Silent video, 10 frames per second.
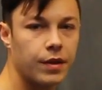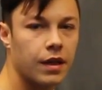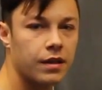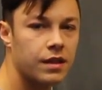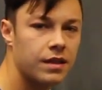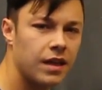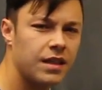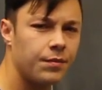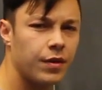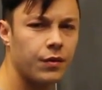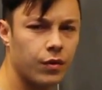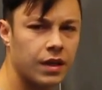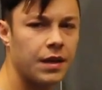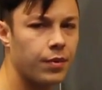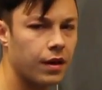because this ATP will
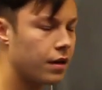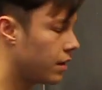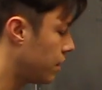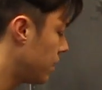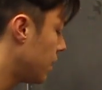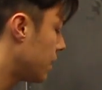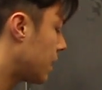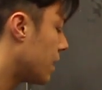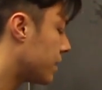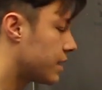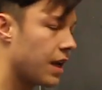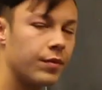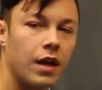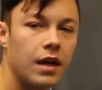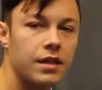keep it kind of
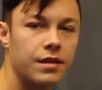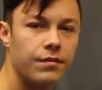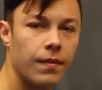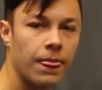stabilized.